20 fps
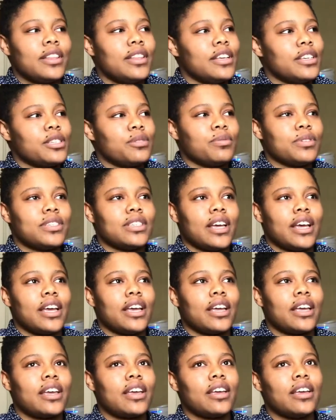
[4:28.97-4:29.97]
This was
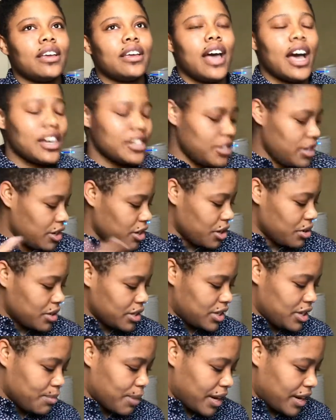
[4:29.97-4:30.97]
actually goes
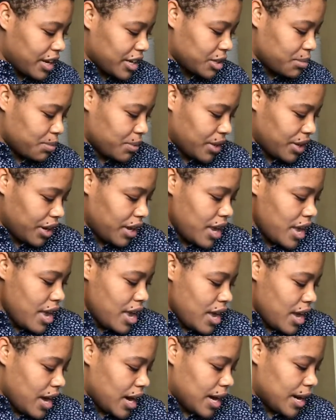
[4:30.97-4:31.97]
into my next point,
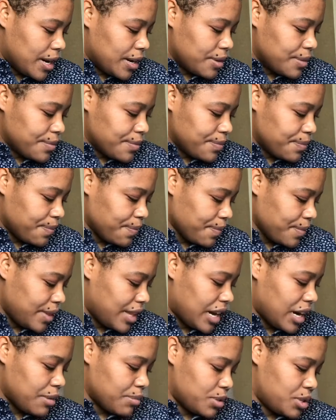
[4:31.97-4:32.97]

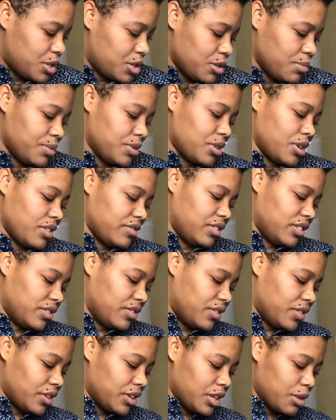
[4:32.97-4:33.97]
that I'm super grateful
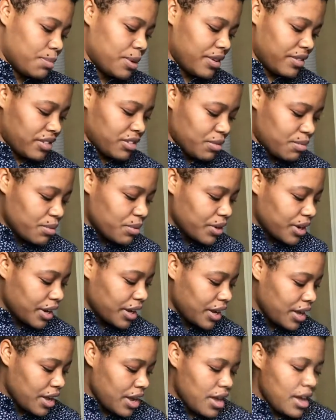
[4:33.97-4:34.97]
for, the pivotal point
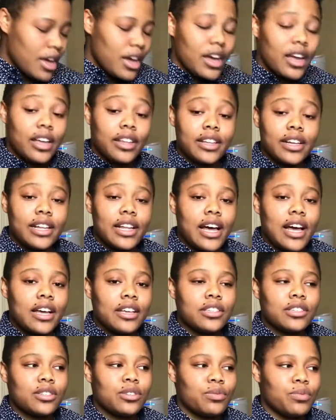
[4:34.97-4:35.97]
in the
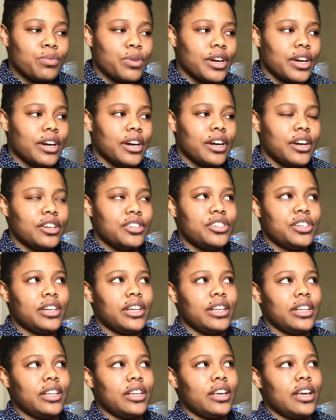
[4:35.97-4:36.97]
class where
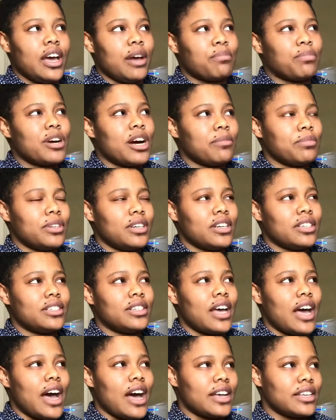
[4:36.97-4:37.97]
Jenilee had prompted us
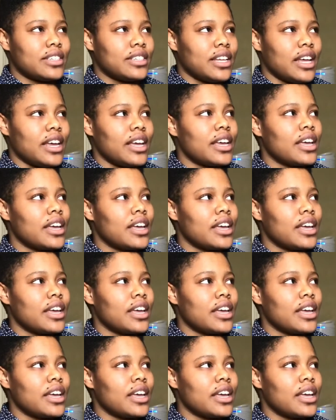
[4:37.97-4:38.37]
to ask